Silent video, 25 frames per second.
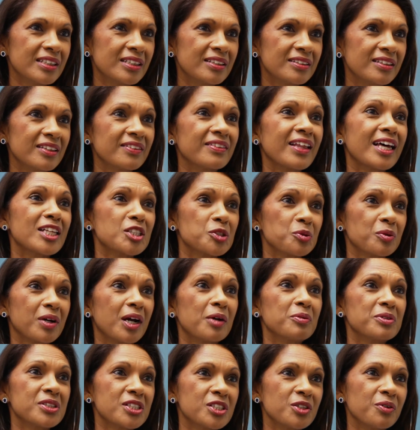that that's what I
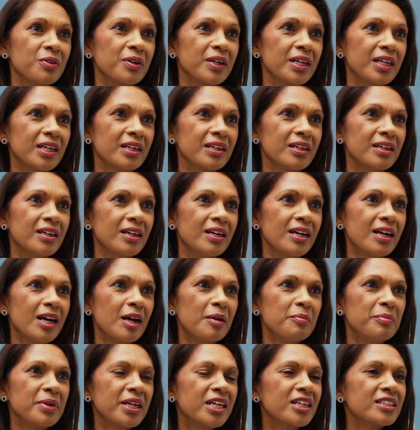was doing,
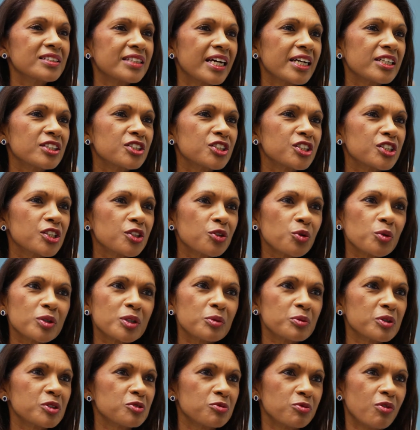because I just thought it
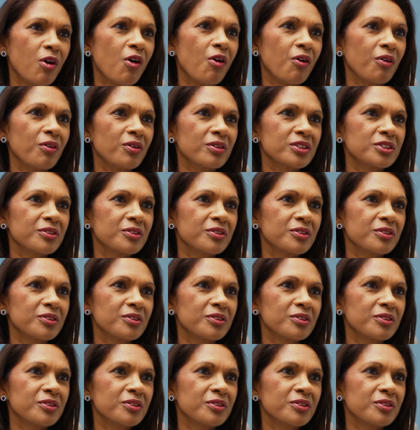was wrong.